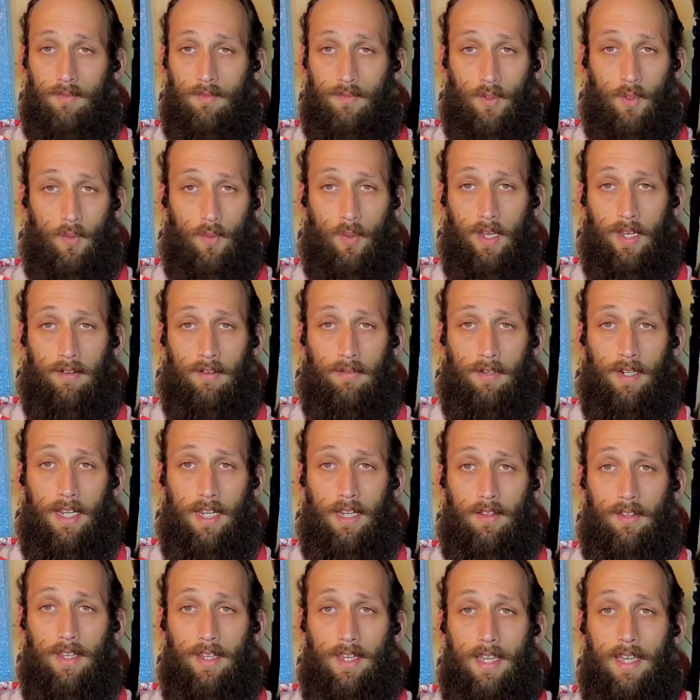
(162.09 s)
quite
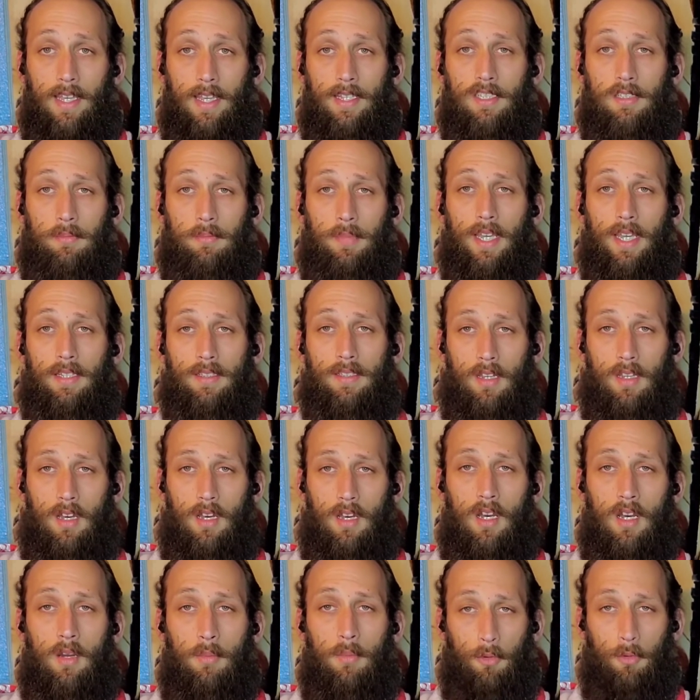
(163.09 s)
frankly, a space
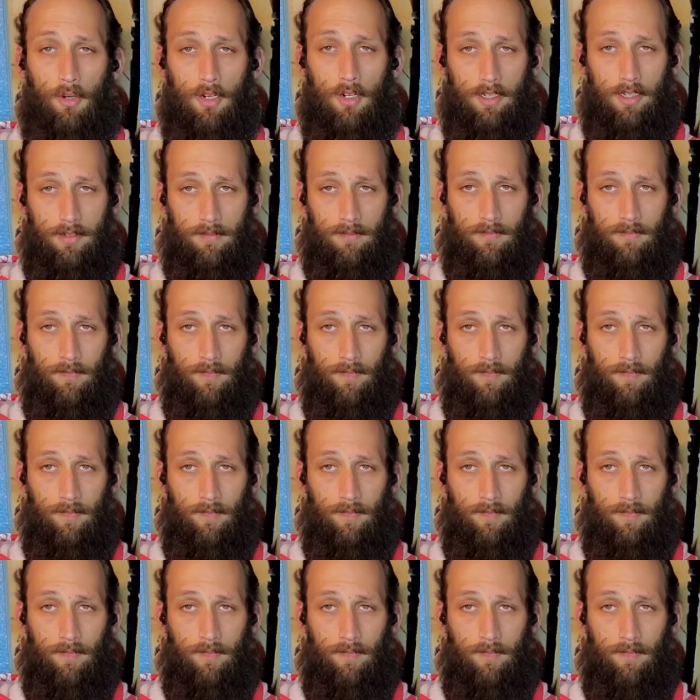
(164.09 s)
opera.